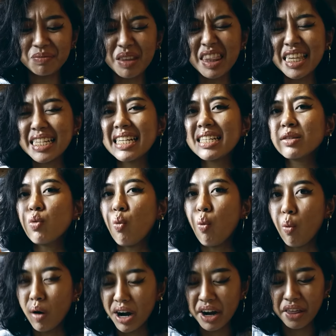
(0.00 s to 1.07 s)
this is
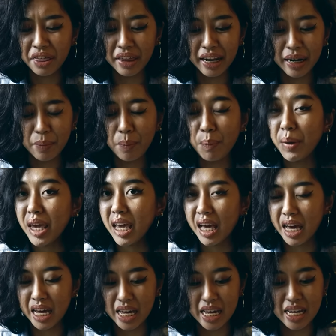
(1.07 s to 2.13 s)
worth it
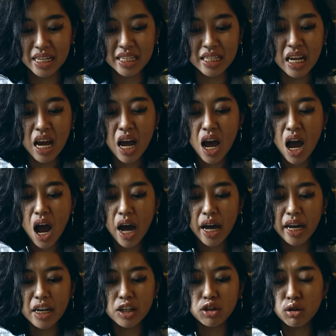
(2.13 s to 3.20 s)
because it
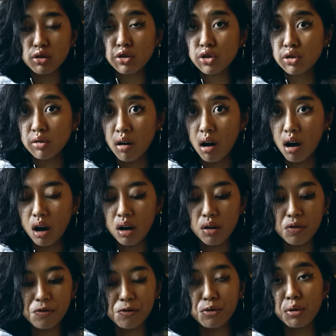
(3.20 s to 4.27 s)
is so strong,
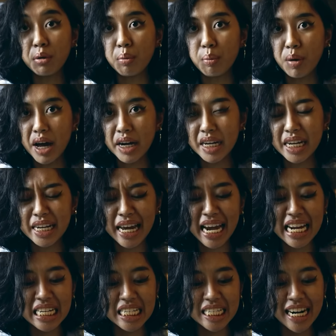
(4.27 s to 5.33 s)
full-bodied
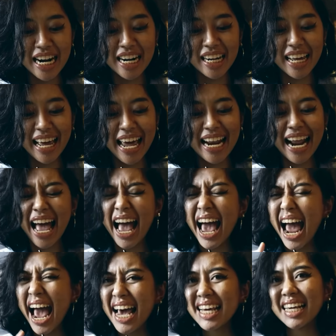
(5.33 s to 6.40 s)
and dark, and
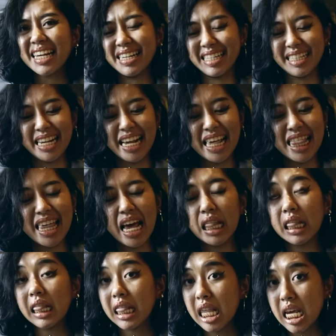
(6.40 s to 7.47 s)
I can say that
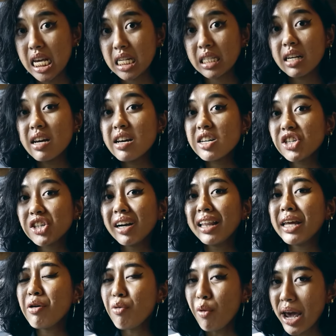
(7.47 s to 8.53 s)
this
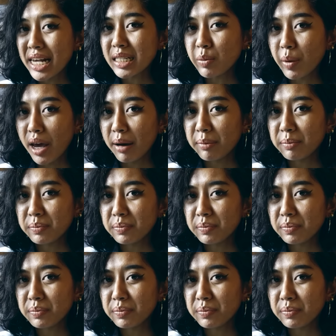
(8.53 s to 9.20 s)
surely wakes me up.